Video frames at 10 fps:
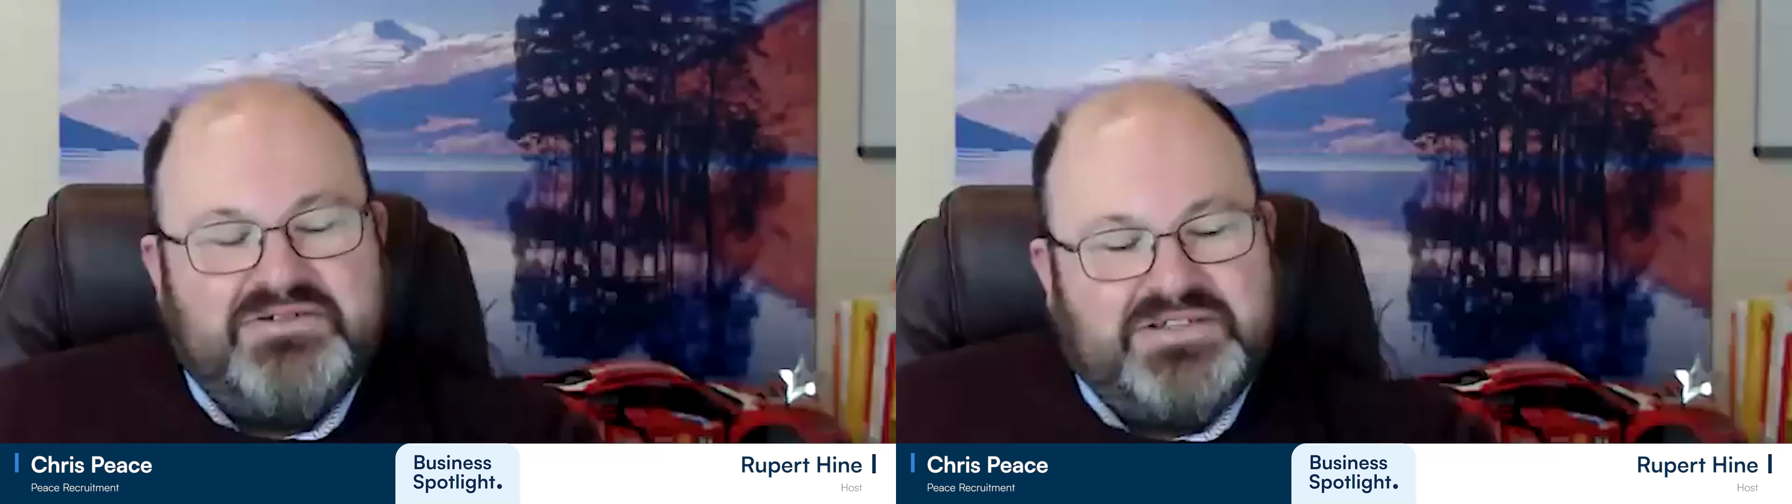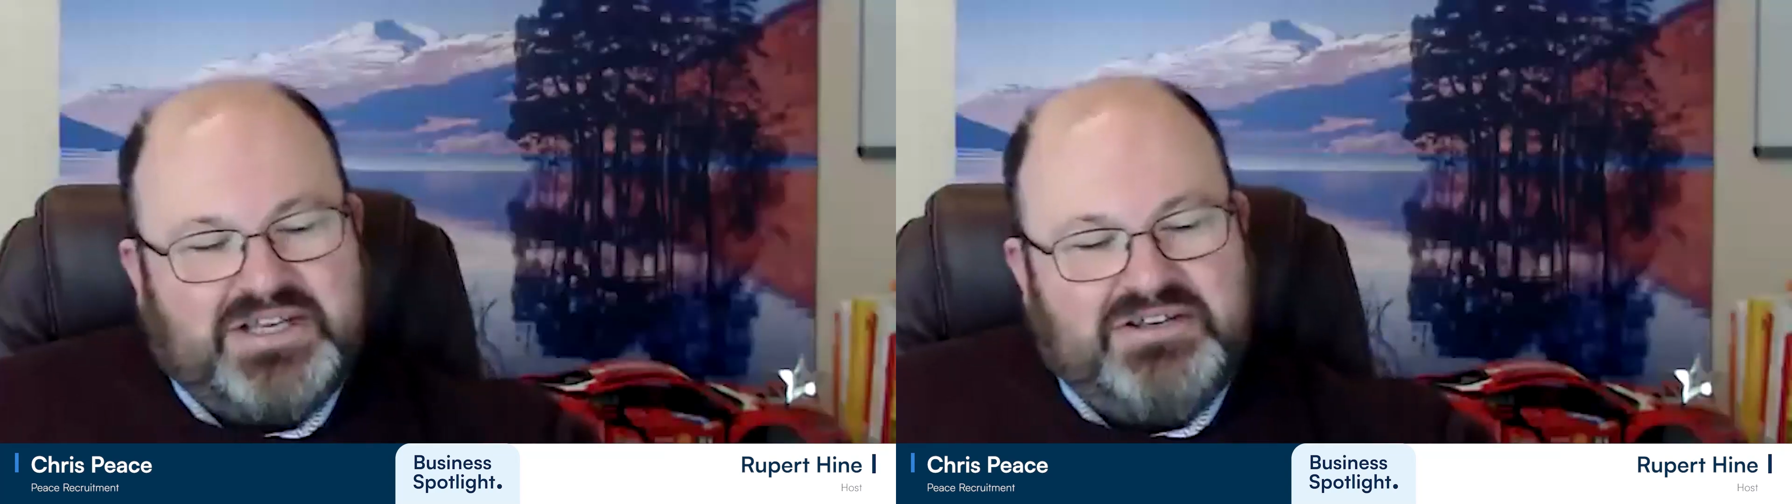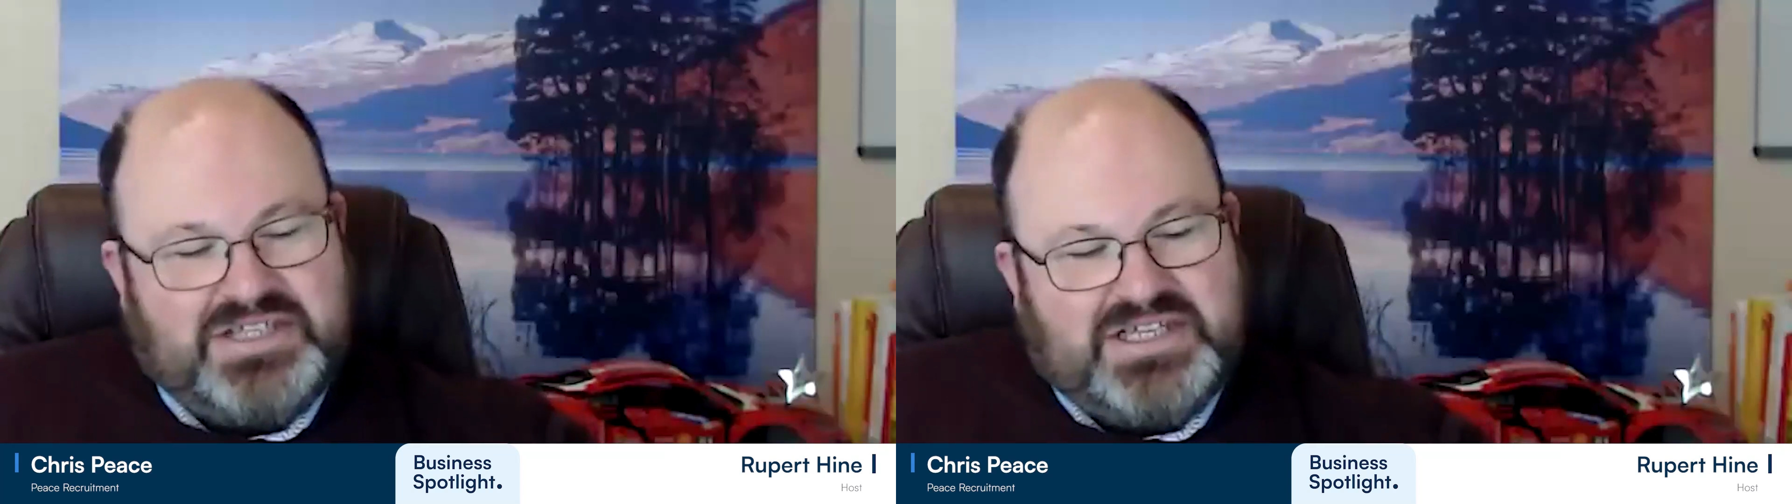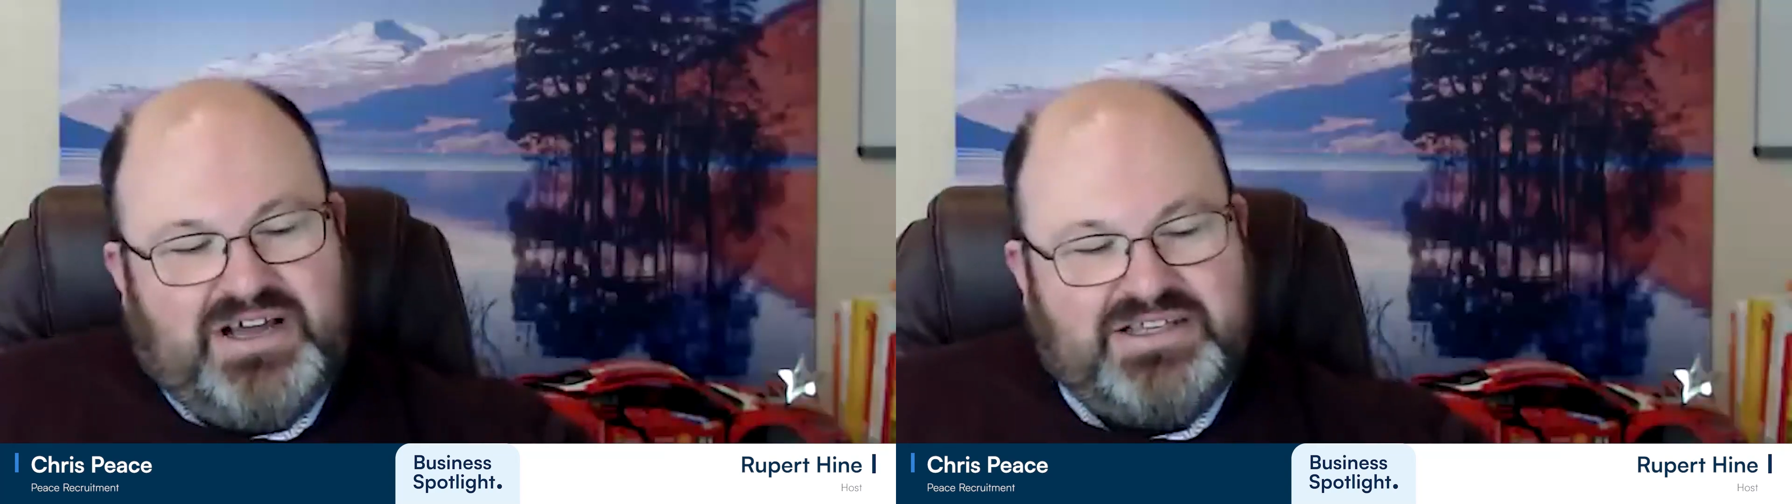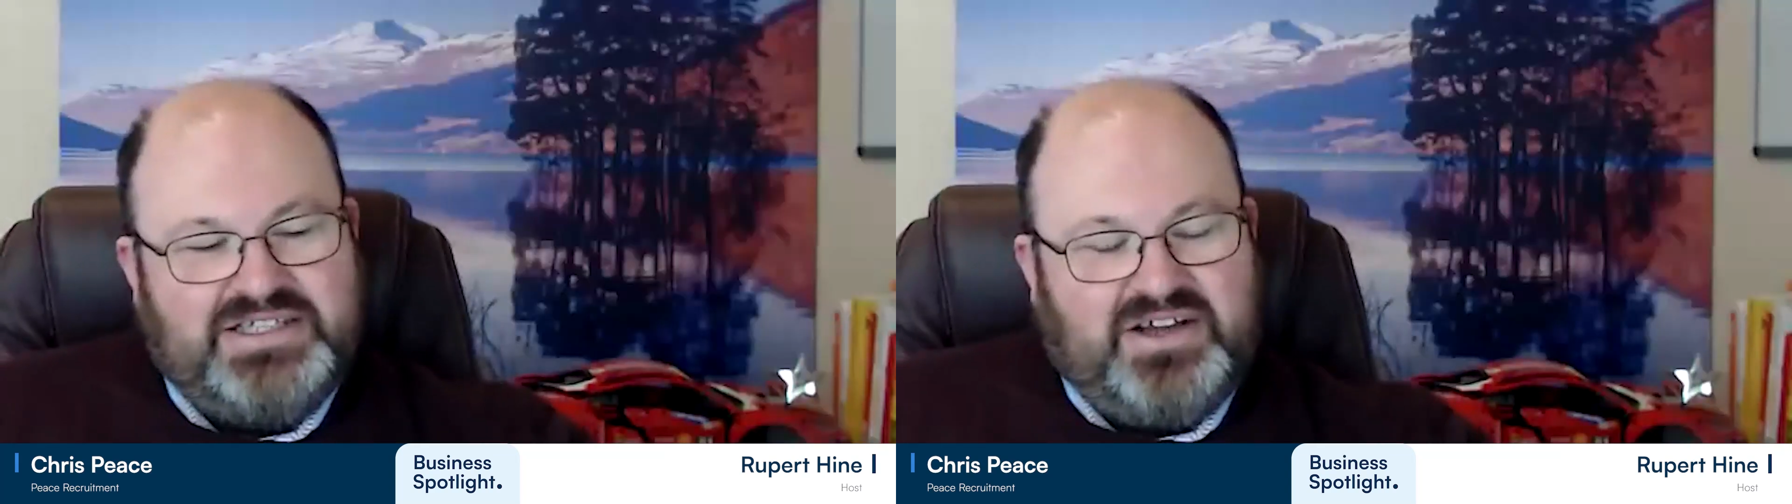So you
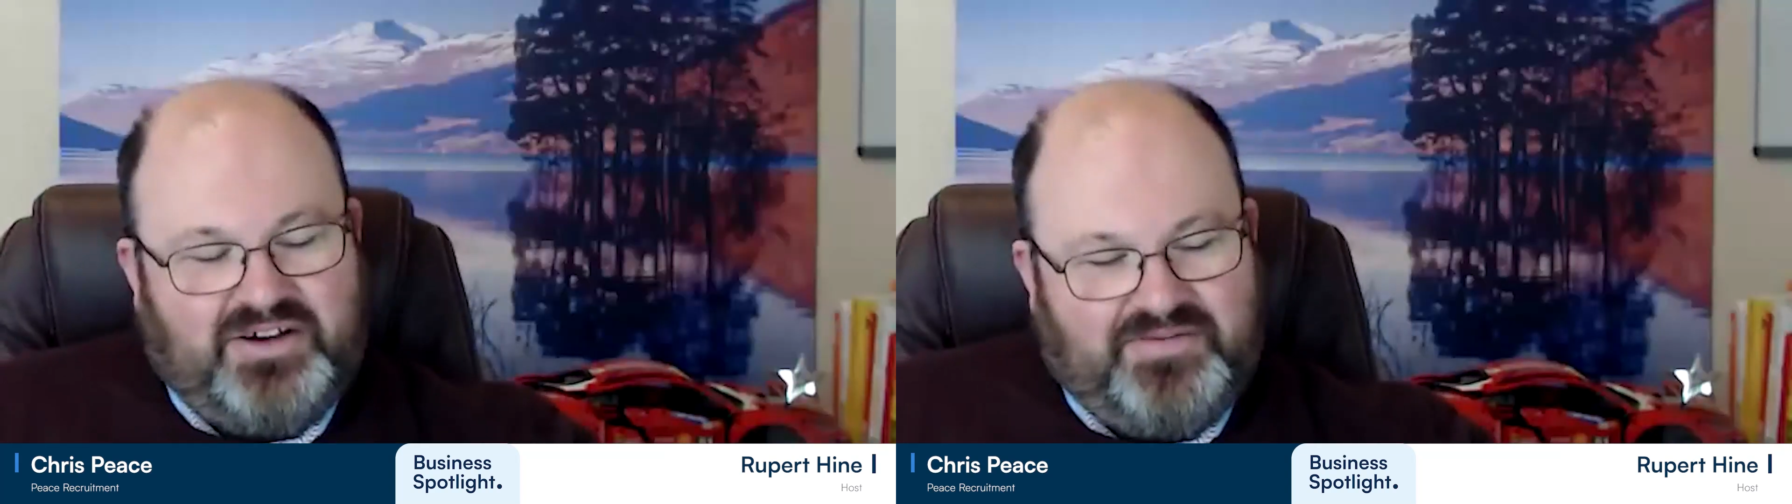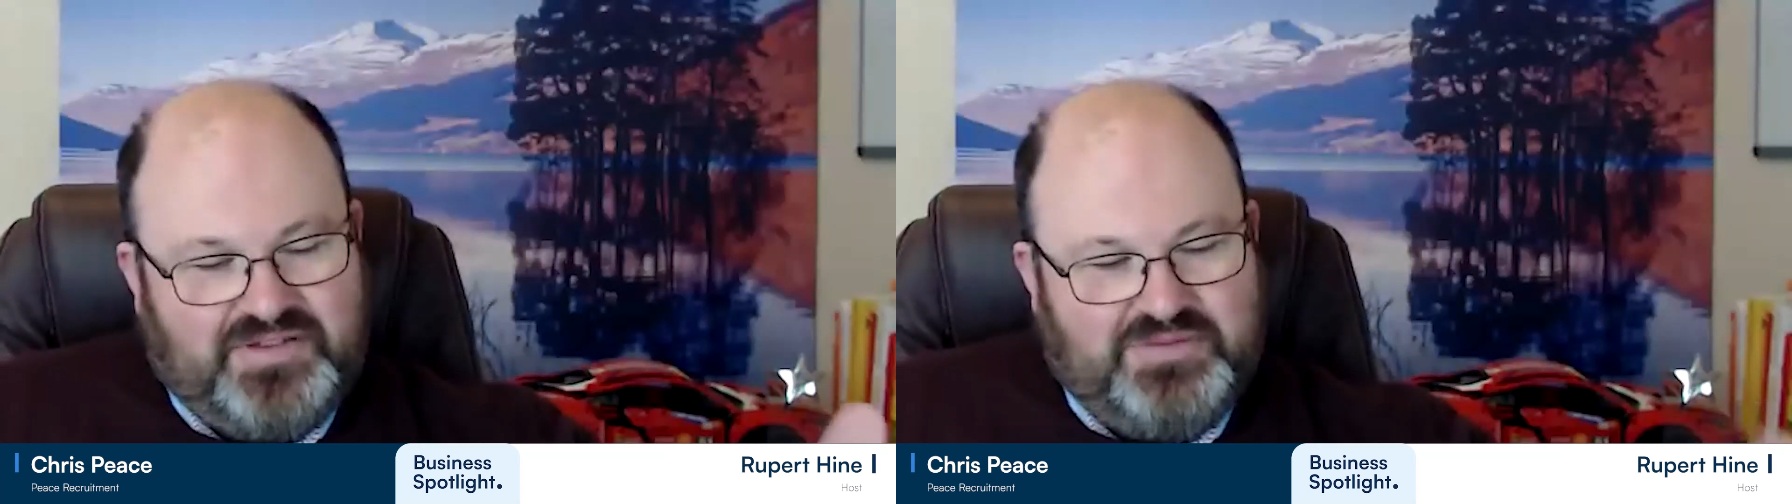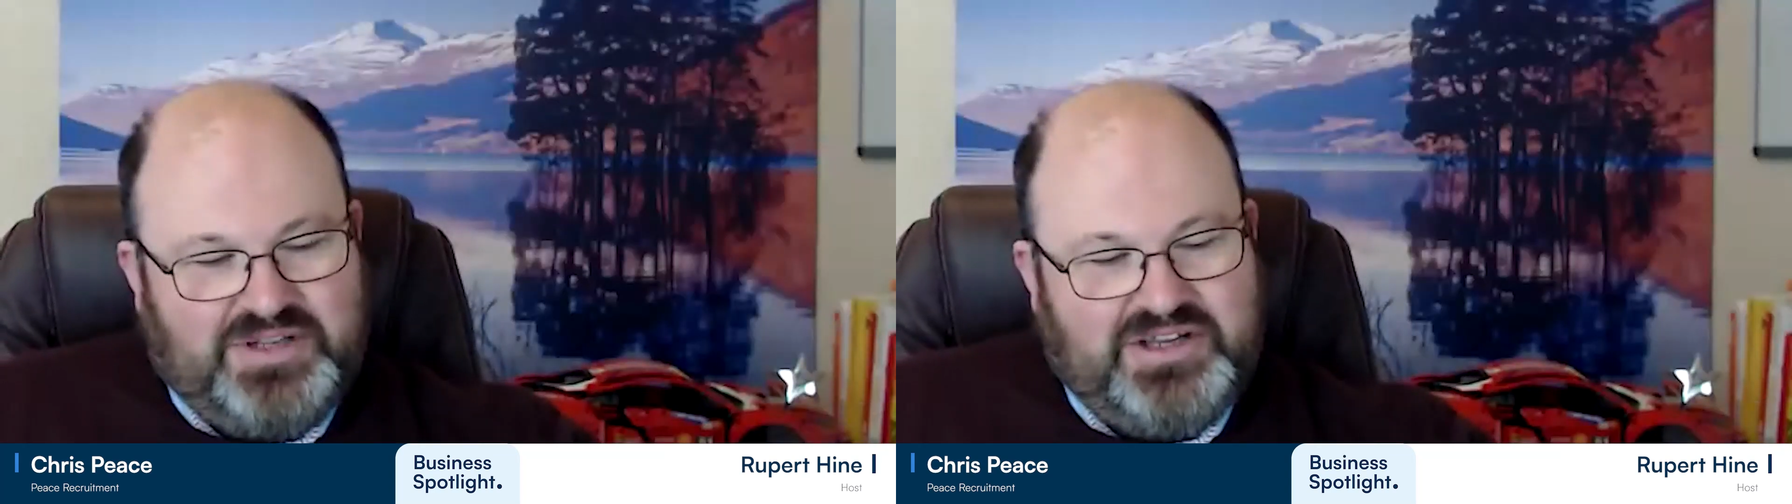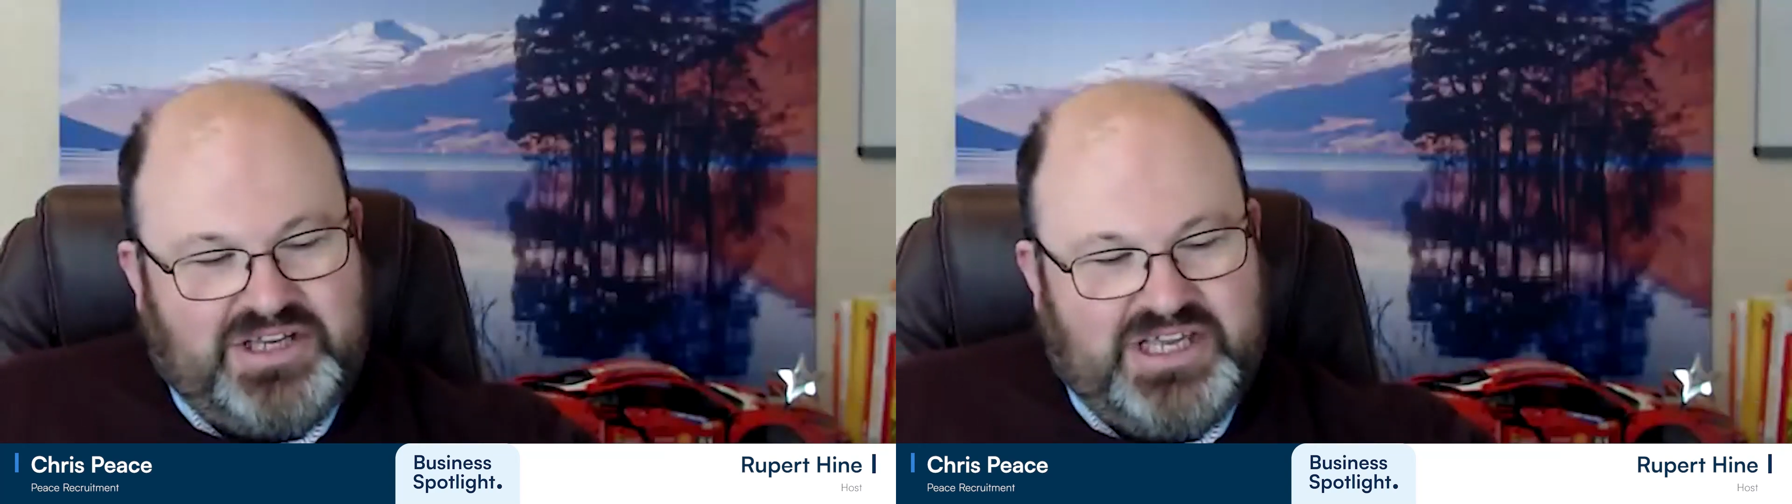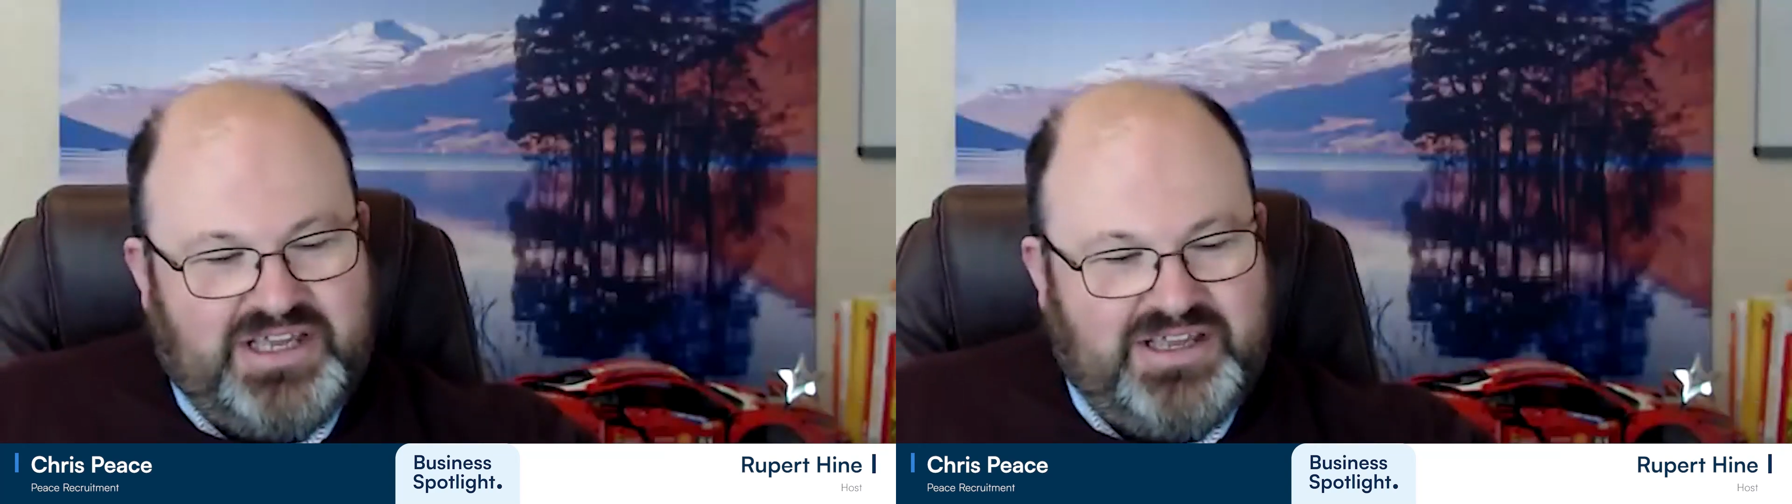started off, you were
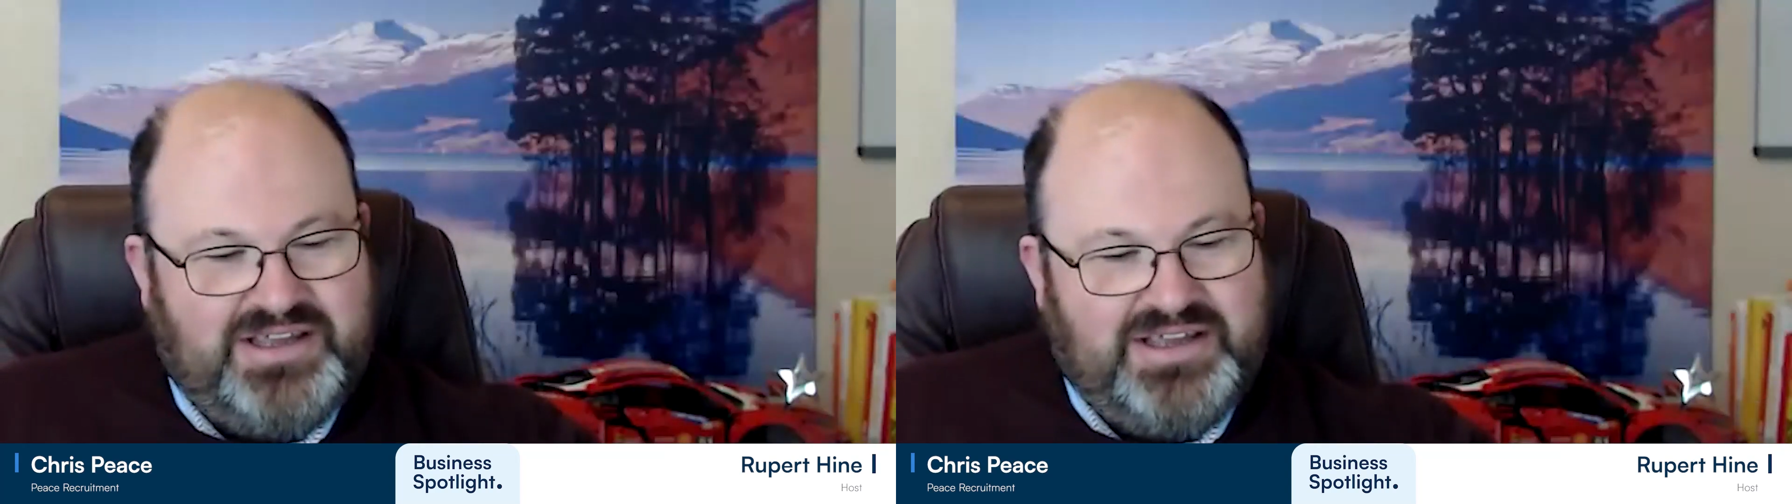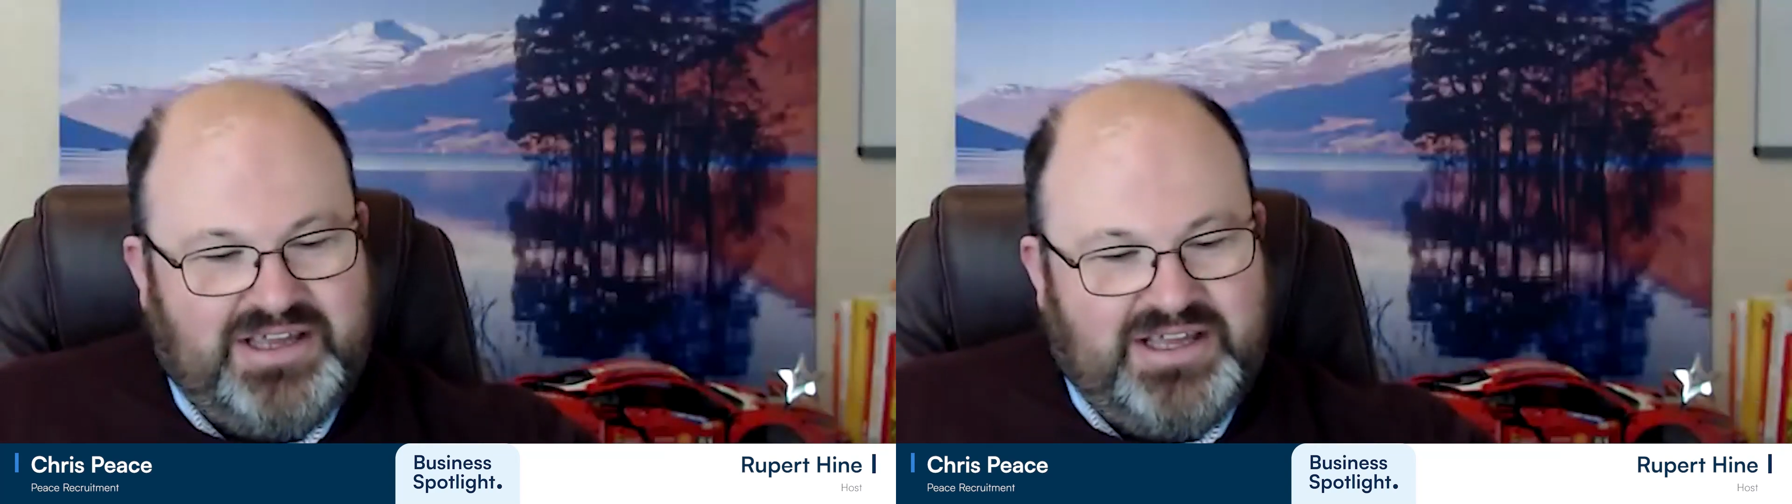looking